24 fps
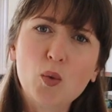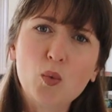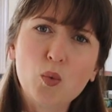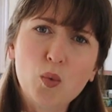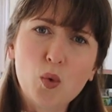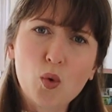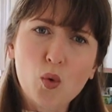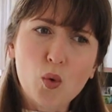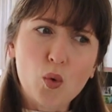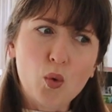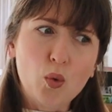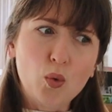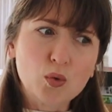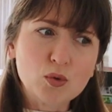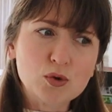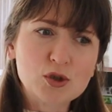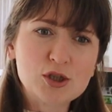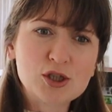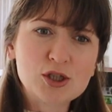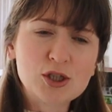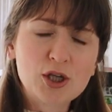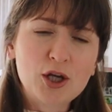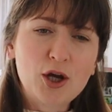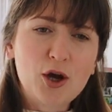
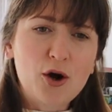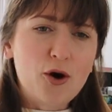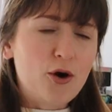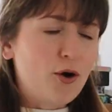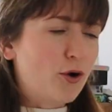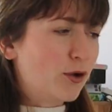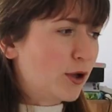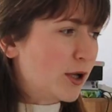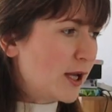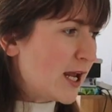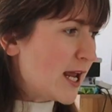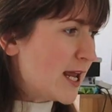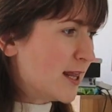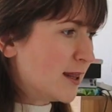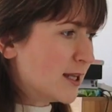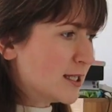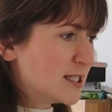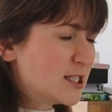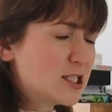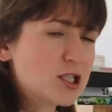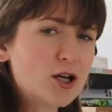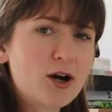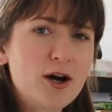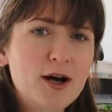walls on either
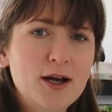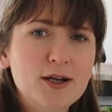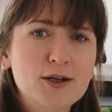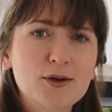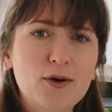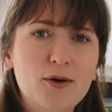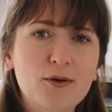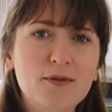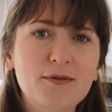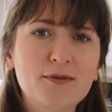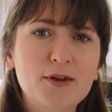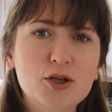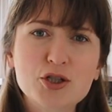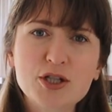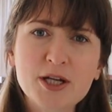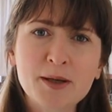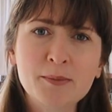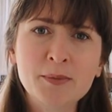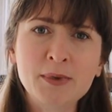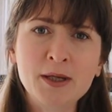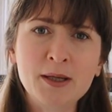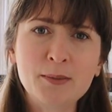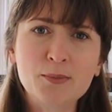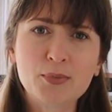side of the
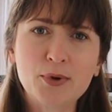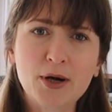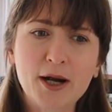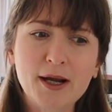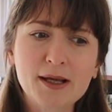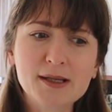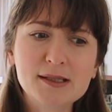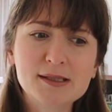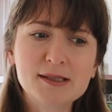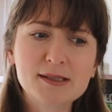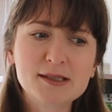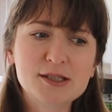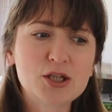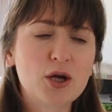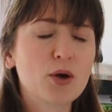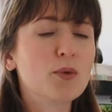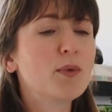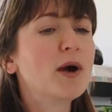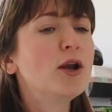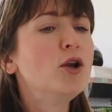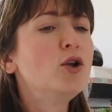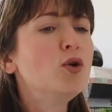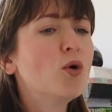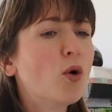chimney breast. So
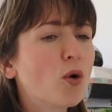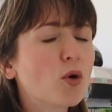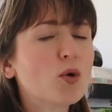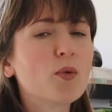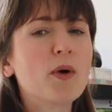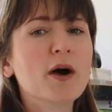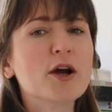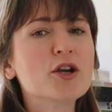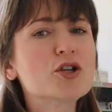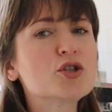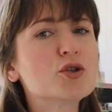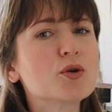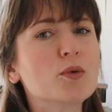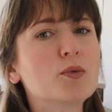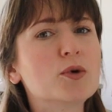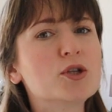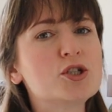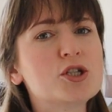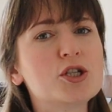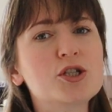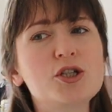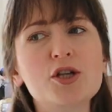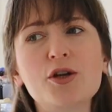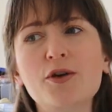we're not quite sure
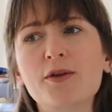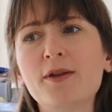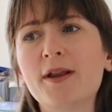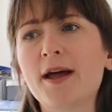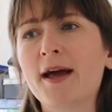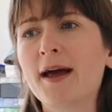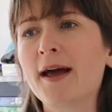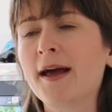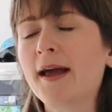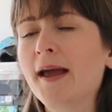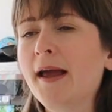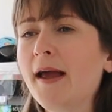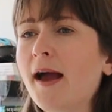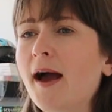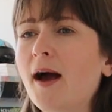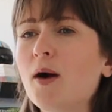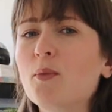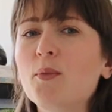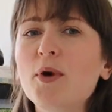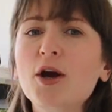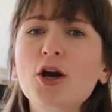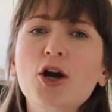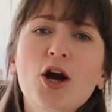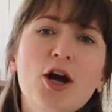what to do there,
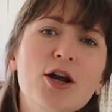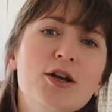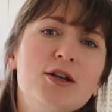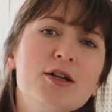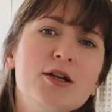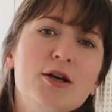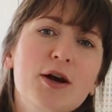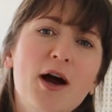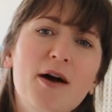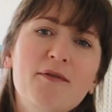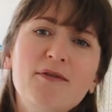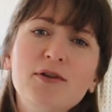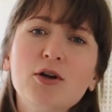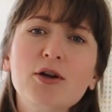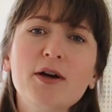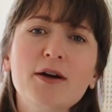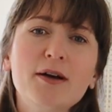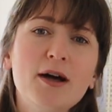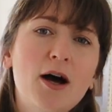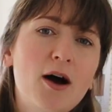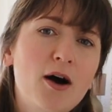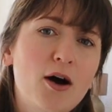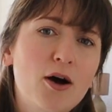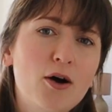and we're going to have a look
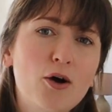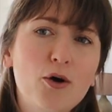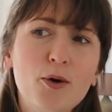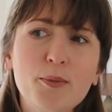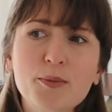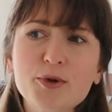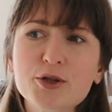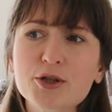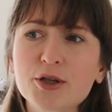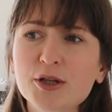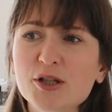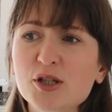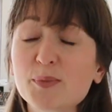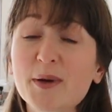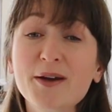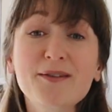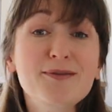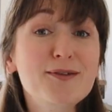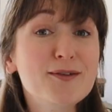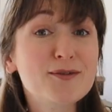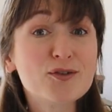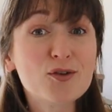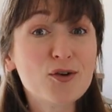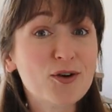at our options. But
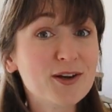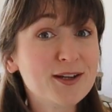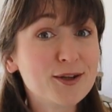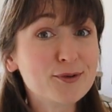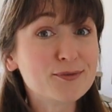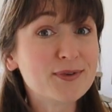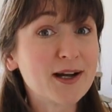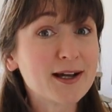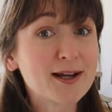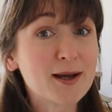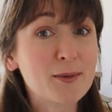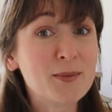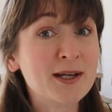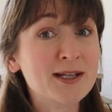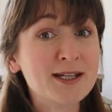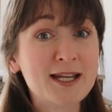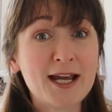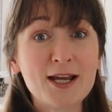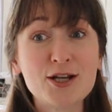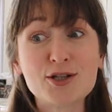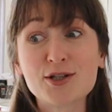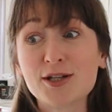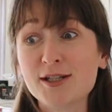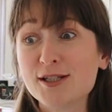if you've got any
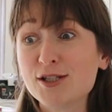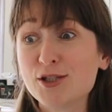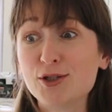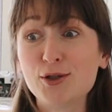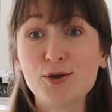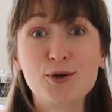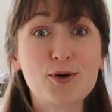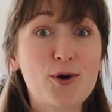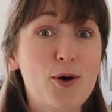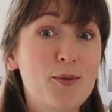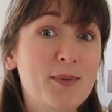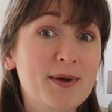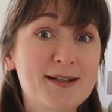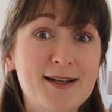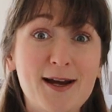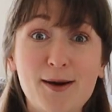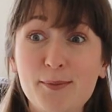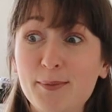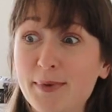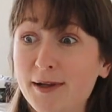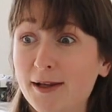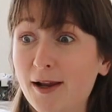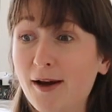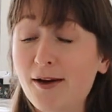recommendations, do comment
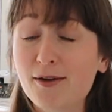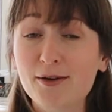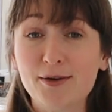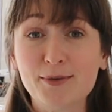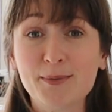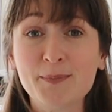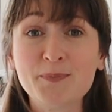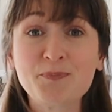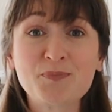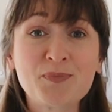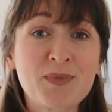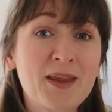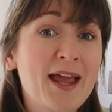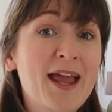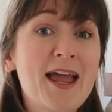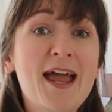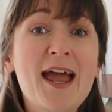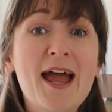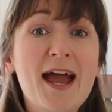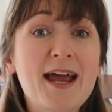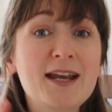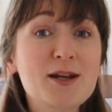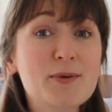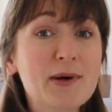down below.
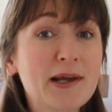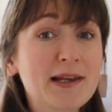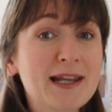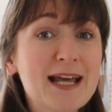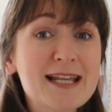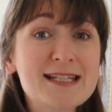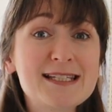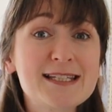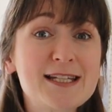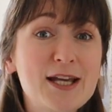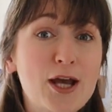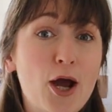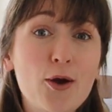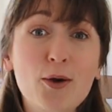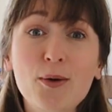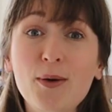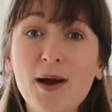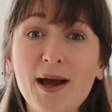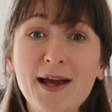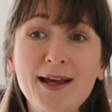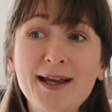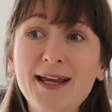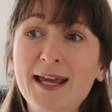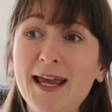Anyway, let's go
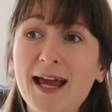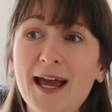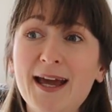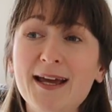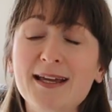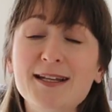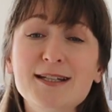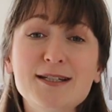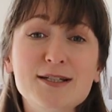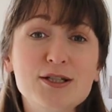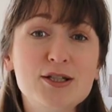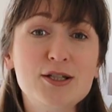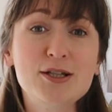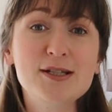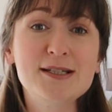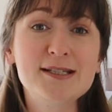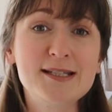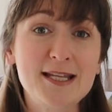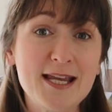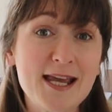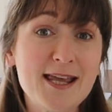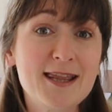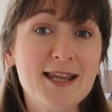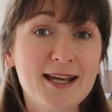and get to
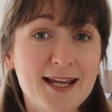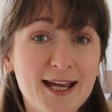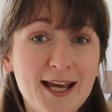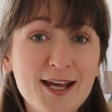see the